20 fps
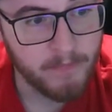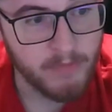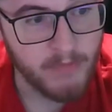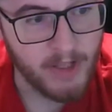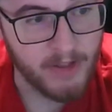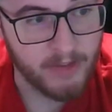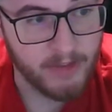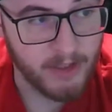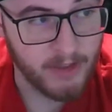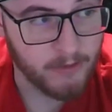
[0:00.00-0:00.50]

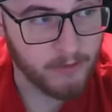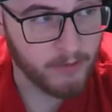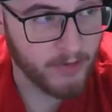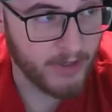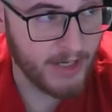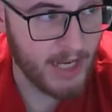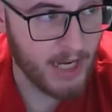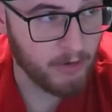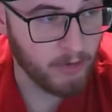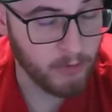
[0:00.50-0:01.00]
I think for
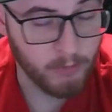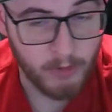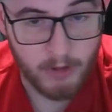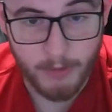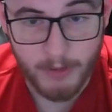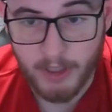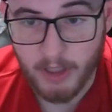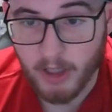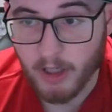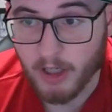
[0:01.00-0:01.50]
now, where
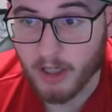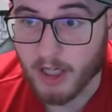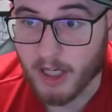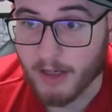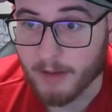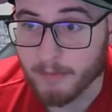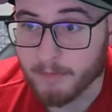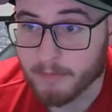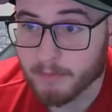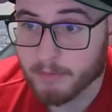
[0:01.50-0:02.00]
we are,
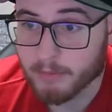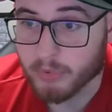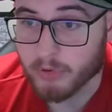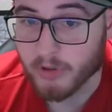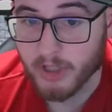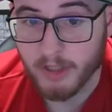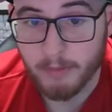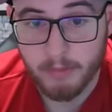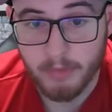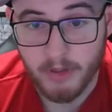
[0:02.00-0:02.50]
I'm
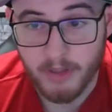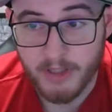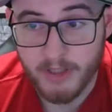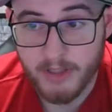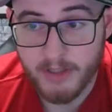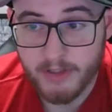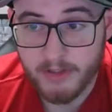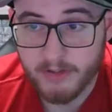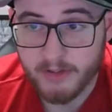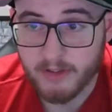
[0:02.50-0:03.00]
pretty
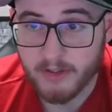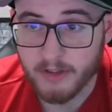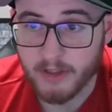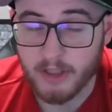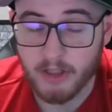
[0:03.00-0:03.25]
pleased.